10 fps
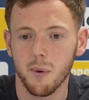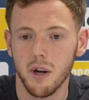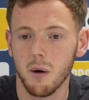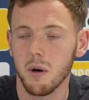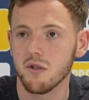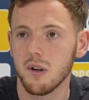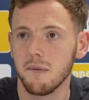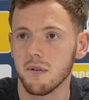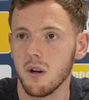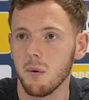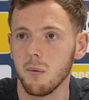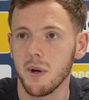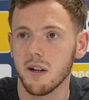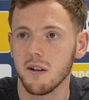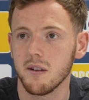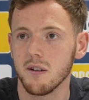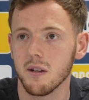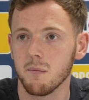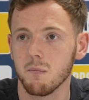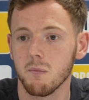we know our strengths, know our
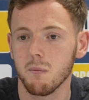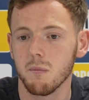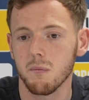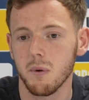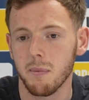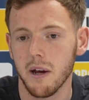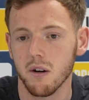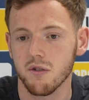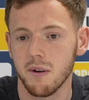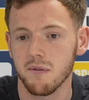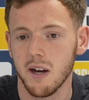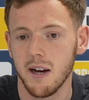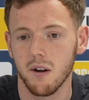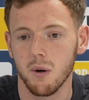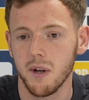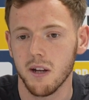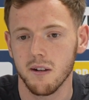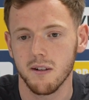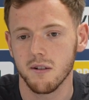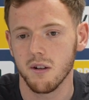weaknesses, and we play our strengths to hide our
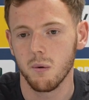weaknesses.